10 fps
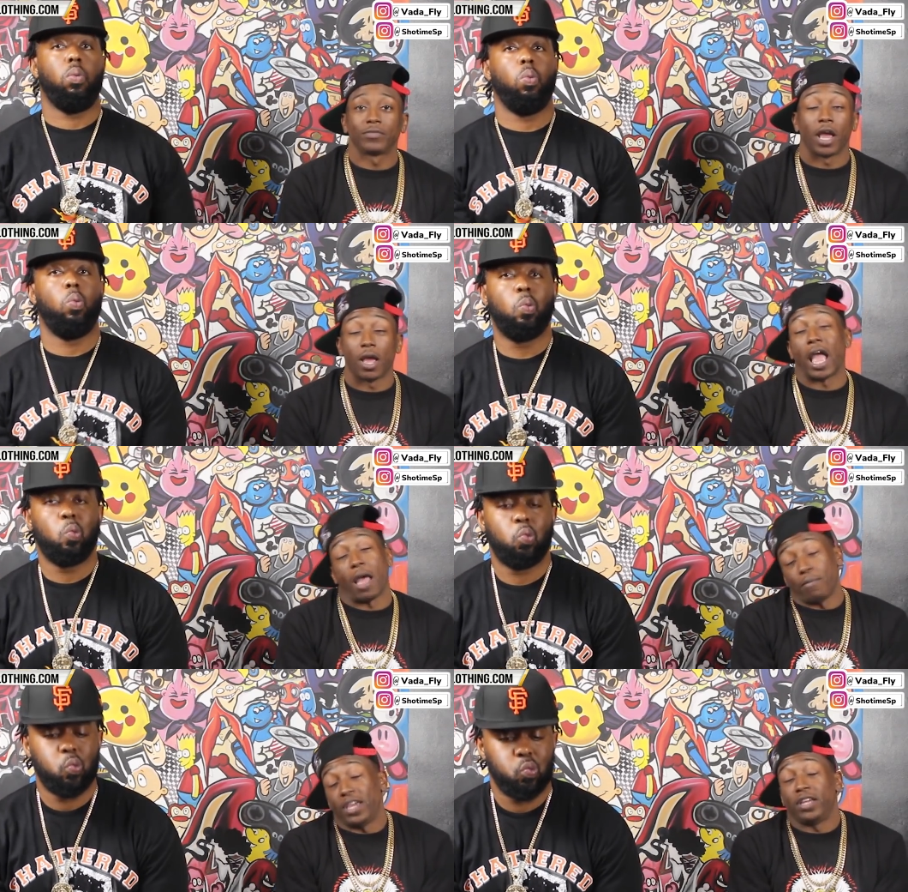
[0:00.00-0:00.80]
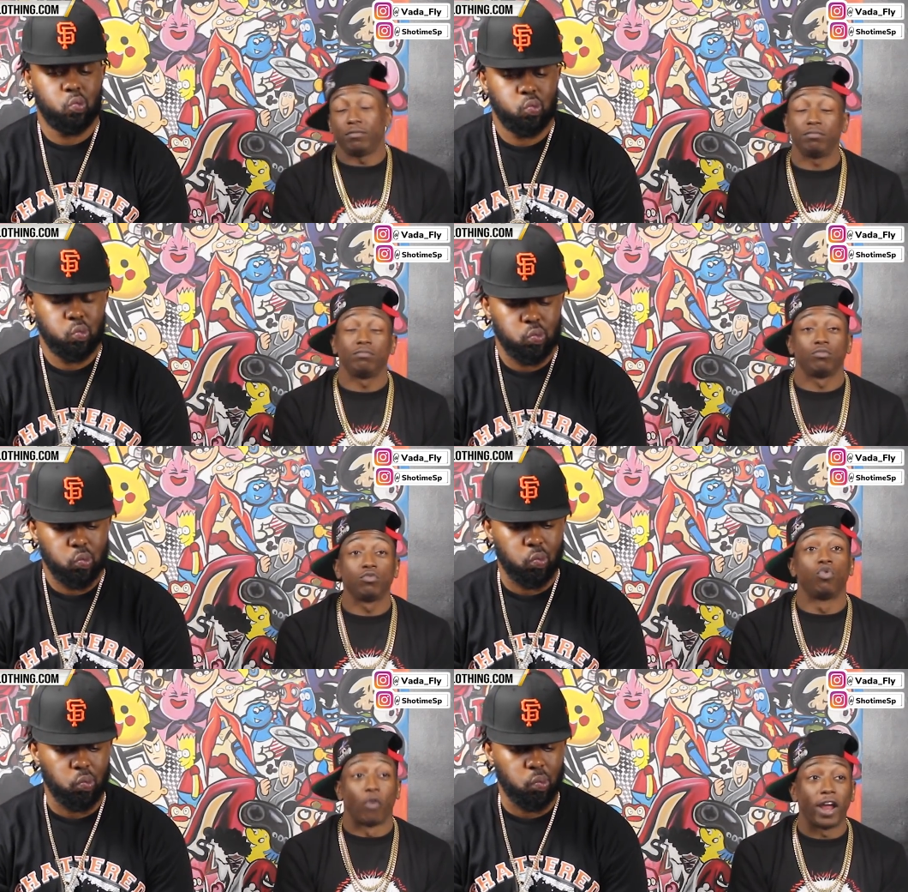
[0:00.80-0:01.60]
Speaker 1: Mm-hmm. I mean,
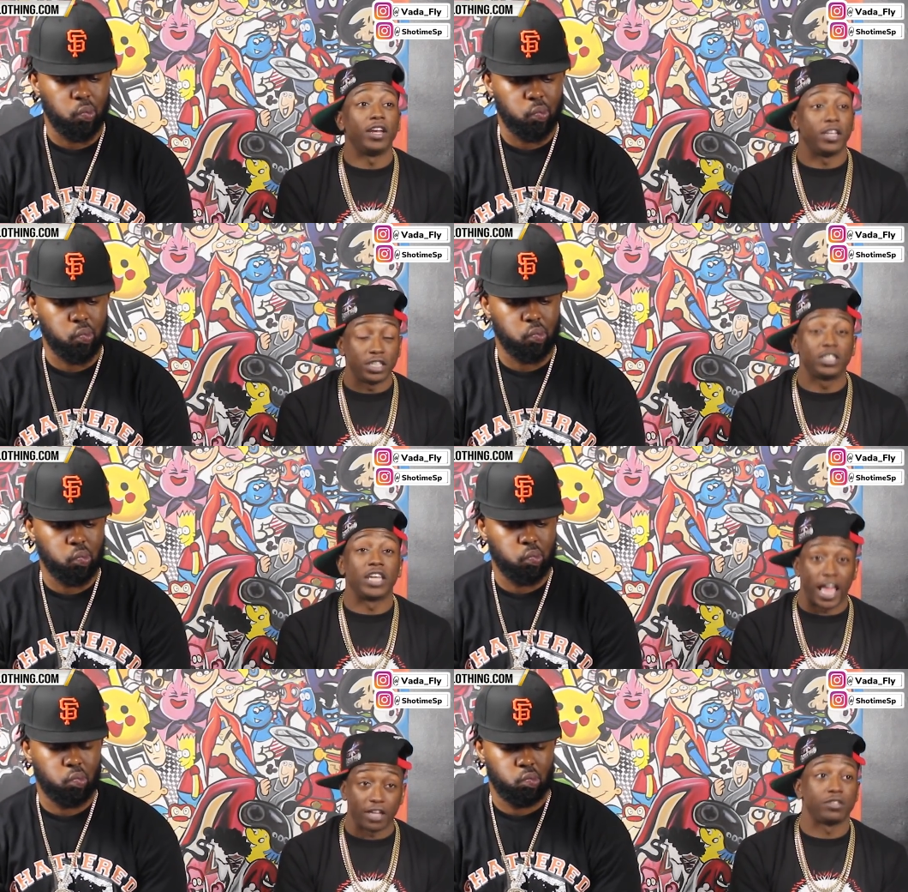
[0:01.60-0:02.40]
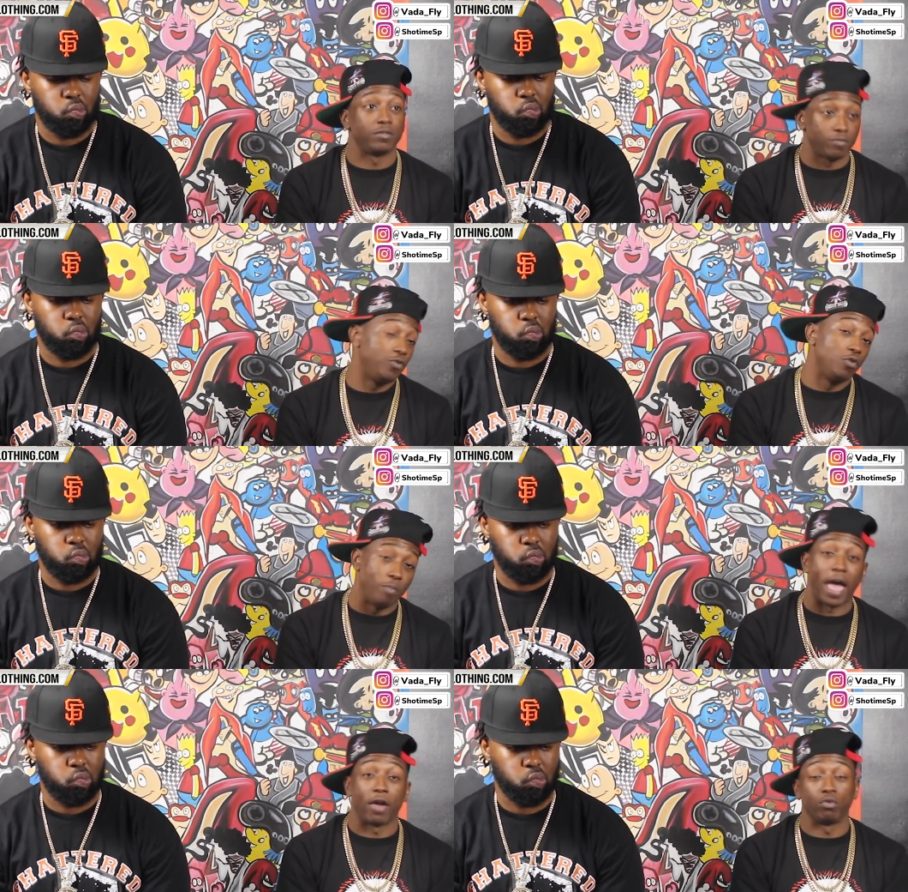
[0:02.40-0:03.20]
granted, his last few
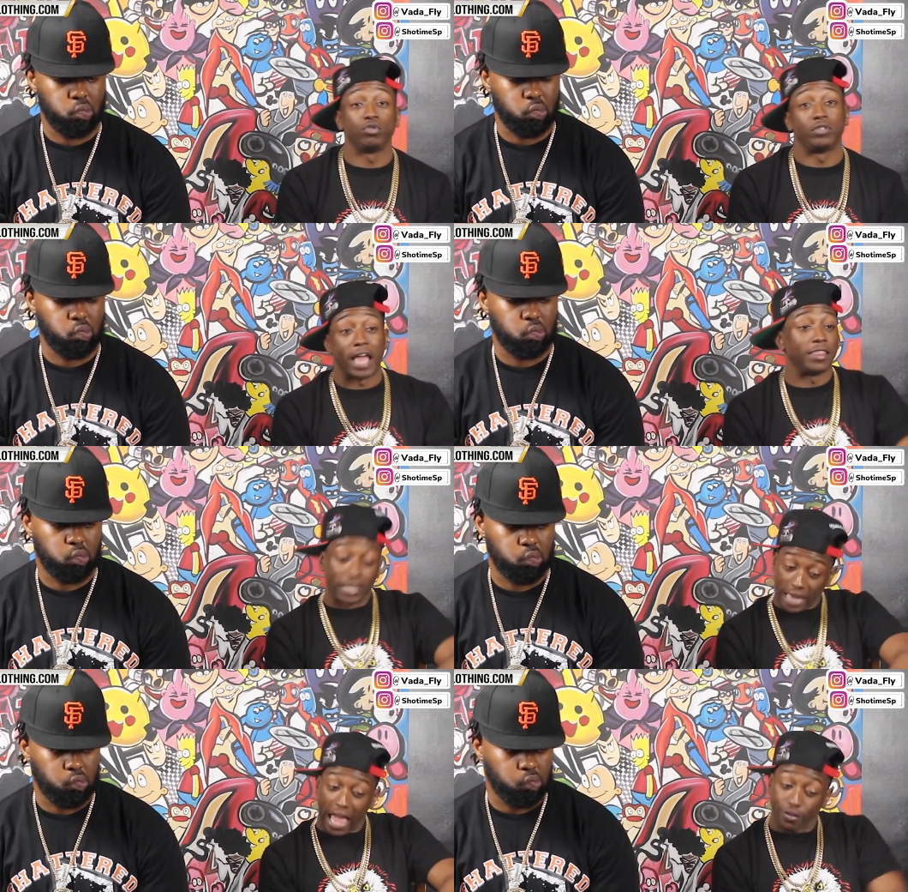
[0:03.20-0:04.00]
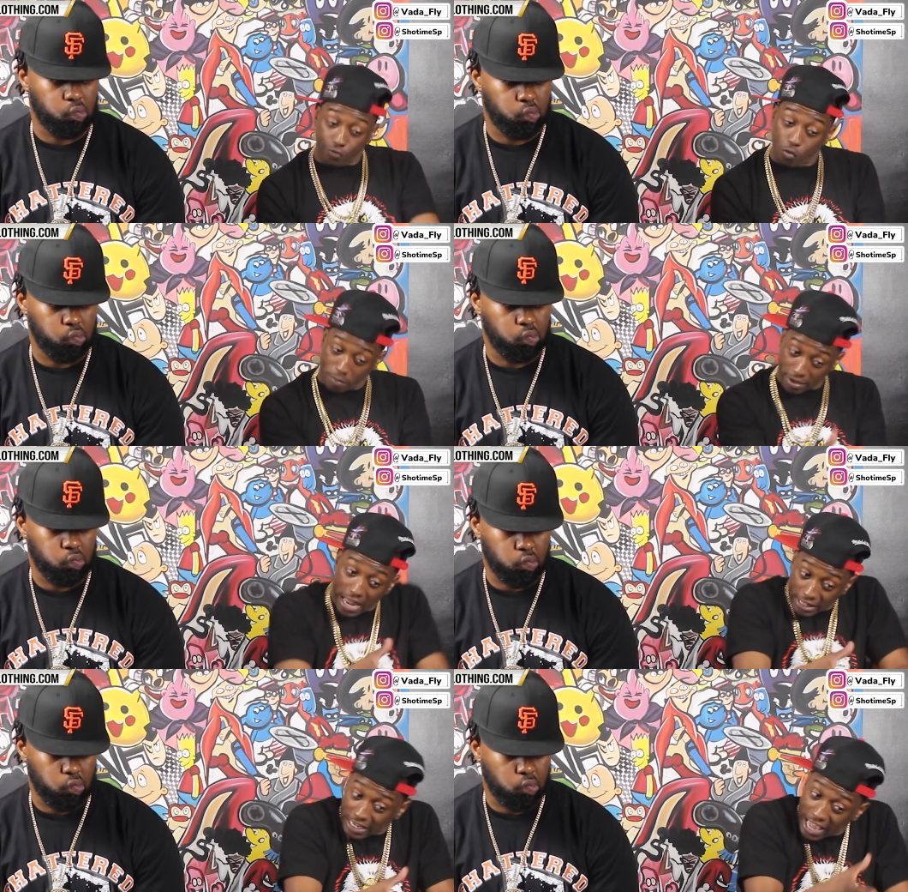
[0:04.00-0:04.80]
battles, not the last few, but
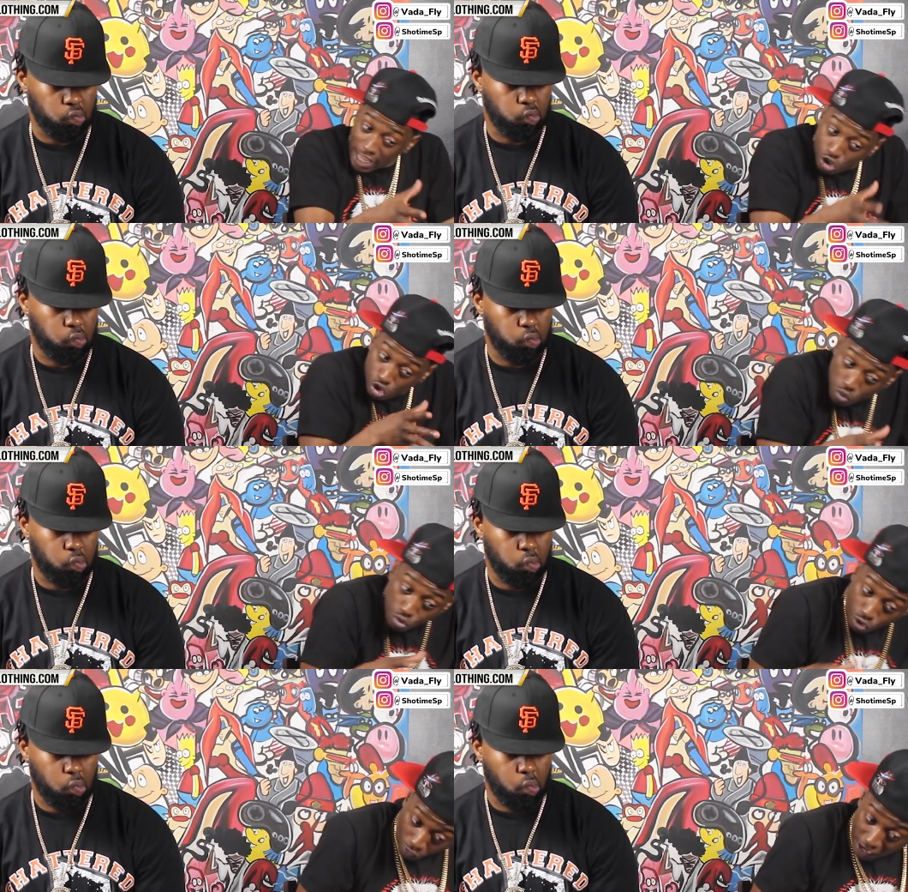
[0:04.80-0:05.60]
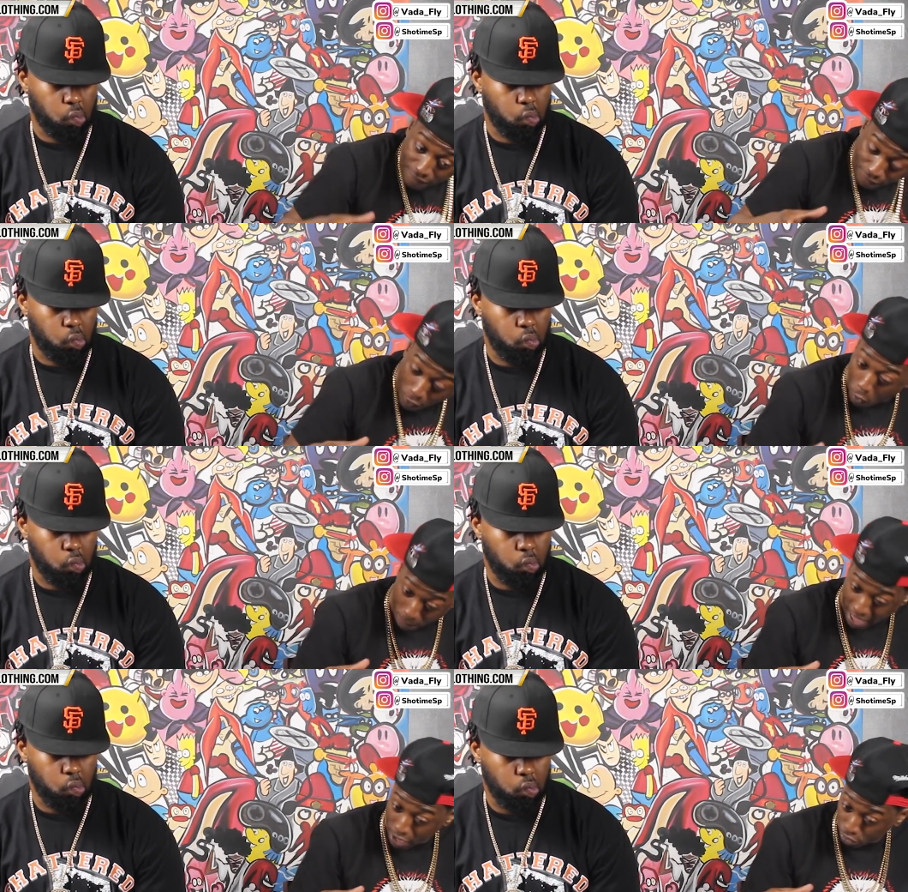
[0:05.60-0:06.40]
not the last two, three,
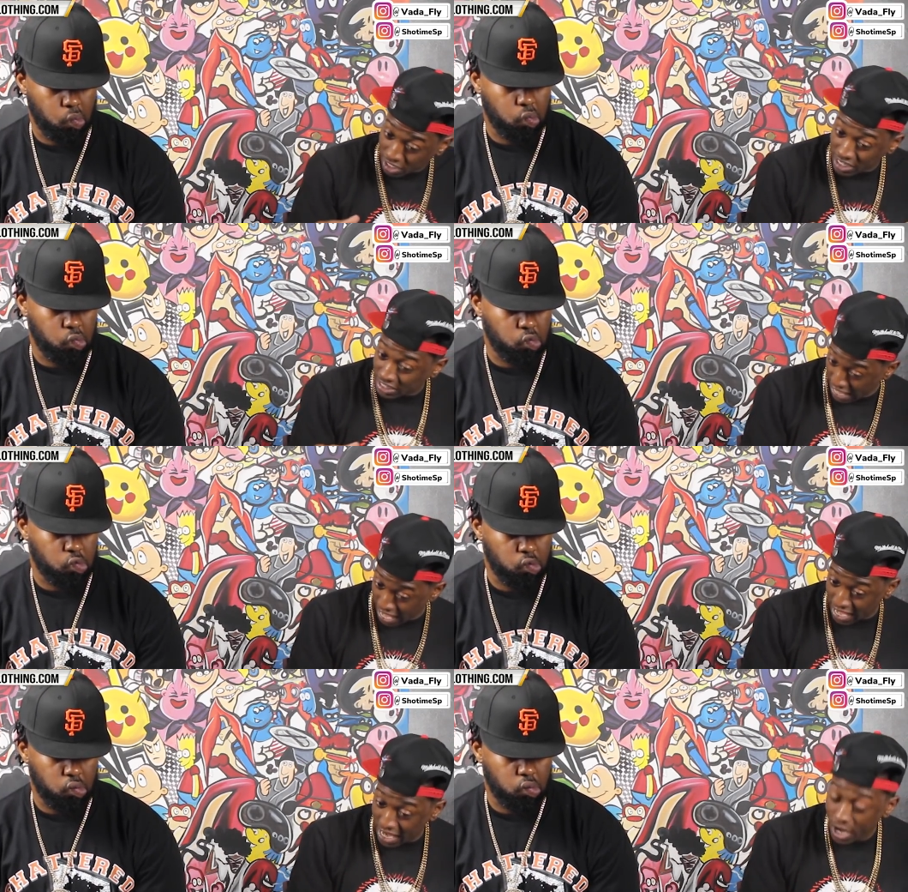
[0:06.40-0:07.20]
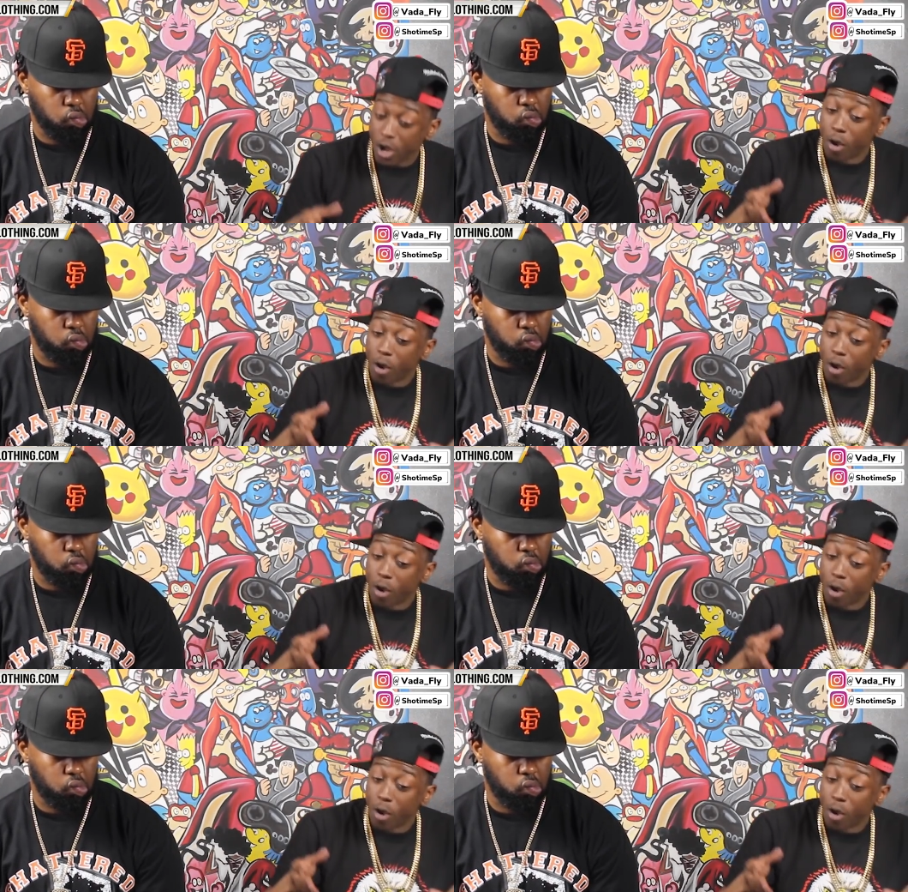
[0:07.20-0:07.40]
four battles that he's had,